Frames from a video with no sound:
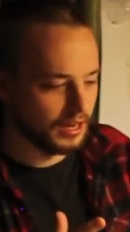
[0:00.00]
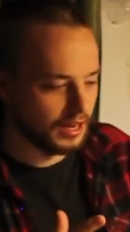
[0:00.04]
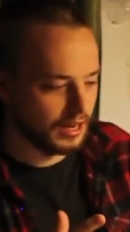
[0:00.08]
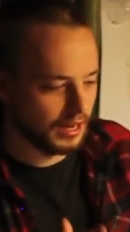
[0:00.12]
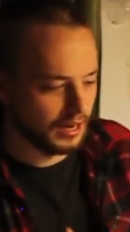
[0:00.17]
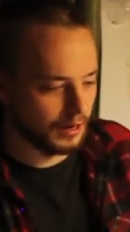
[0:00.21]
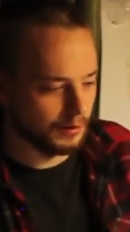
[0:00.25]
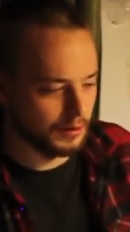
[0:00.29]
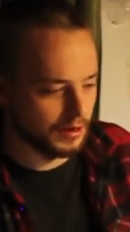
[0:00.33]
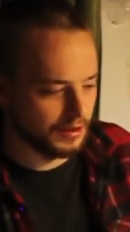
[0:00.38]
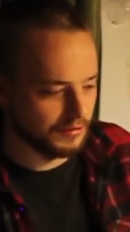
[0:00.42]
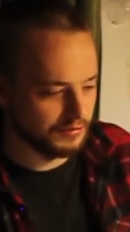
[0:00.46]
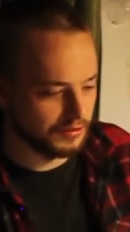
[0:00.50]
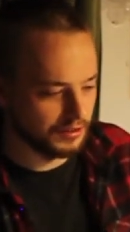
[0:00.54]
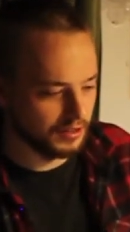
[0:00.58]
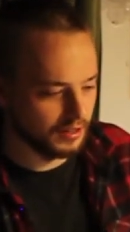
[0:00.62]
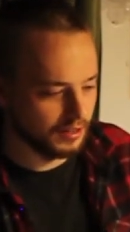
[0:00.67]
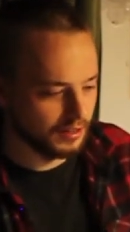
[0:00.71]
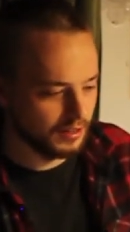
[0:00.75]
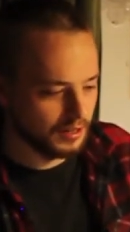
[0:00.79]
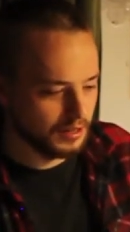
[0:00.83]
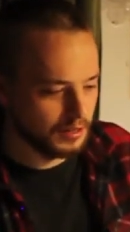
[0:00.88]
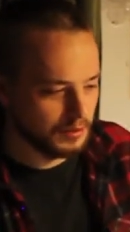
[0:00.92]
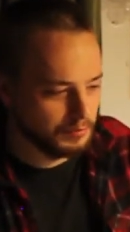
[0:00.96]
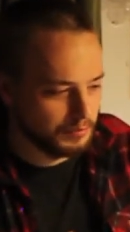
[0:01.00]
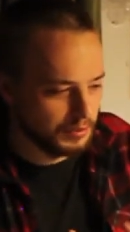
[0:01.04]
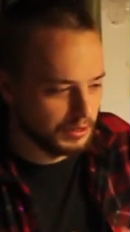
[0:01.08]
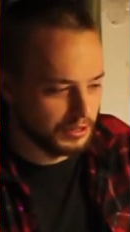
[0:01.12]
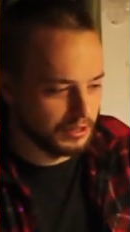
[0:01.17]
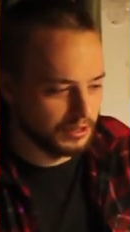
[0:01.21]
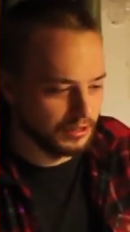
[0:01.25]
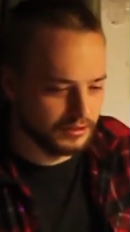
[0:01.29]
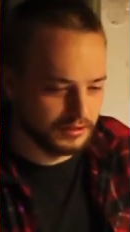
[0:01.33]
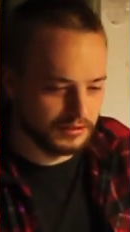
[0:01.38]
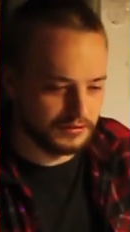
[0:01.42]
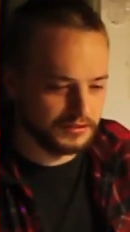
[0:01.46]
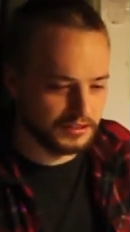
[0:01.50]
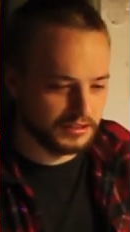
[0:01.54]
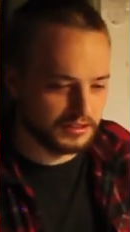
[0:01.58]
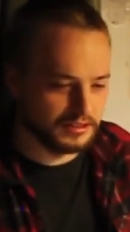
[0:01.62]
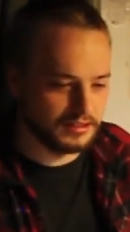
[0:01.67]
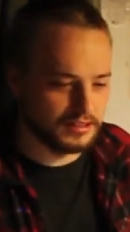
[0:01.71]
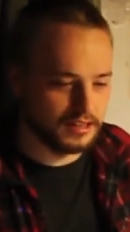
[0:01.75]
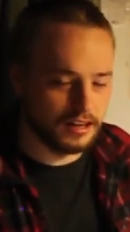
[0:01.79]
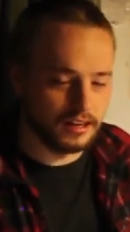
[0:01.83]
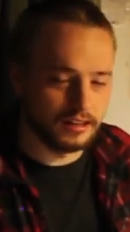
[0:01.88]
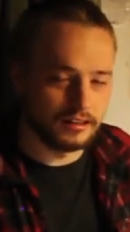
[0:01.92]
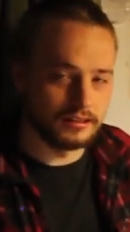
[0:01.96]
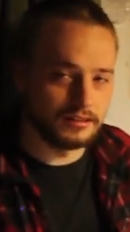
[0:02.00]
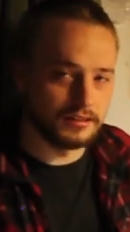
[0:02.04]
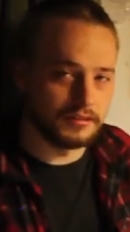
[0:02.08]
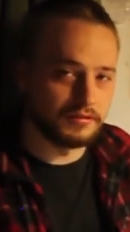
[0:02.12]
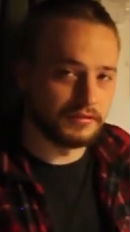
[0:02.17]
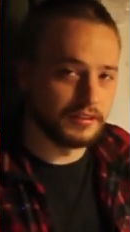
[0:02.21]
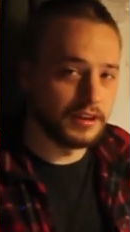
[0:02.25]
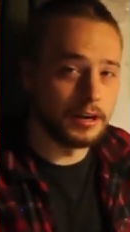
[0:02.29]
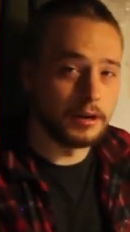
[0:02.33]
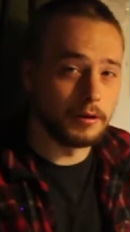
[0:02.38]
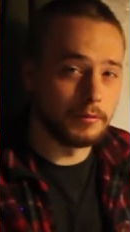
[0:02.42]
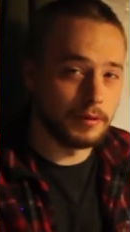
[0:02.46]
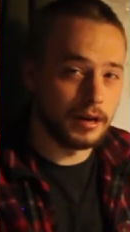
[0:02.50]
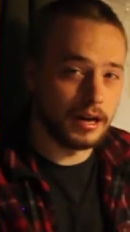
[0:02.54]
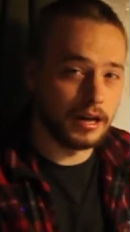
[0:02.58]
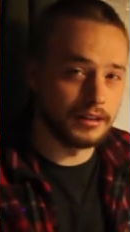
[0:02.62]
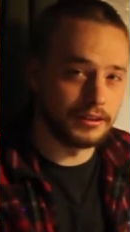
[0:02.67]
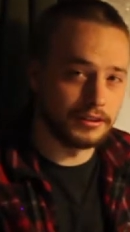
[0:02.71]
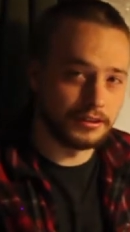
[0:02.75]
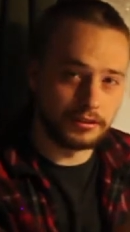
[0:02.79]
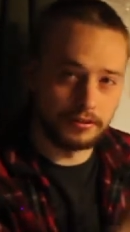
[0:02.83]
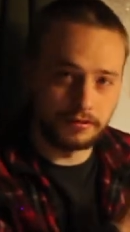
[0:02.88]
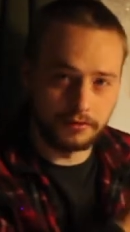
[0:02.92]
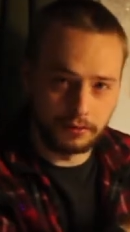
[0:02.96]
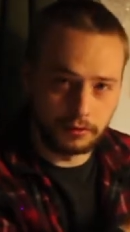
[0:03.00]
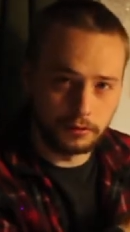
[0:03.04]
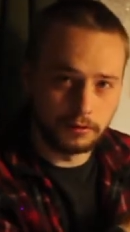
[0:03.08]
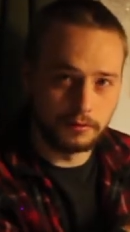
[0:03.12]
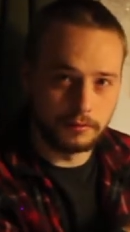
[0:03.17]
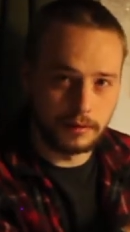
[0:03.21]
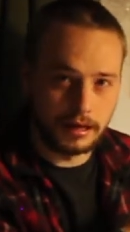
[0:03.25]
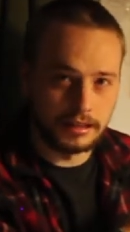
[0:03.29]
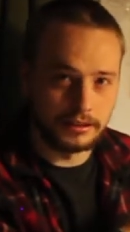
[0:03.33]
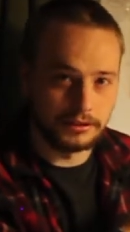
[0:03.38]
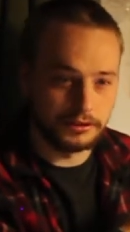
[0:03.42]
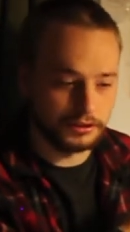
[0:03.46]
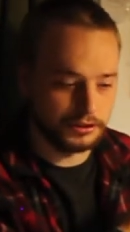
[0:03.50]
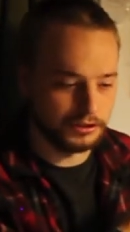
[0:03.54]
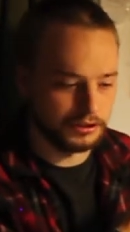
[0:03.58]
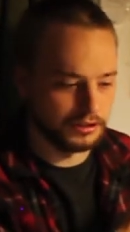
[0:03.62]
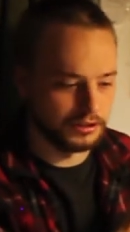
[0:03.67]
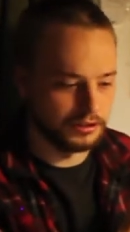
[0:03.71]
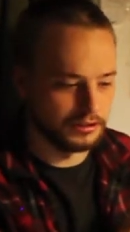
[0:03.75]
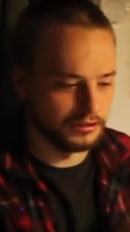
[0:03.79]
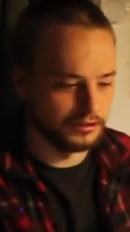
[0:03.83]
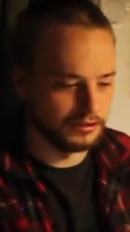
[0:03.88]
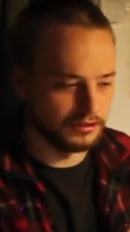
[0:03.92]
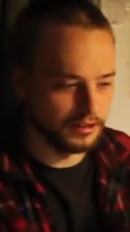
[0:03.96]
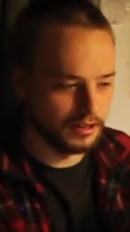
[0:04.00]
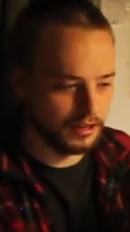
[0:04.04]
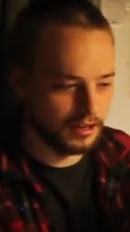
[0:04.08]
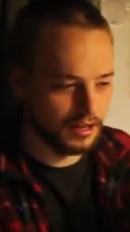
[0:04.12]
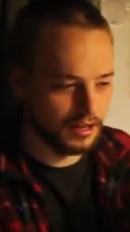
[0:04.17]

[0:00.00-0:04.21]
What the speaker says: However, because of the style of the film and the aforementioned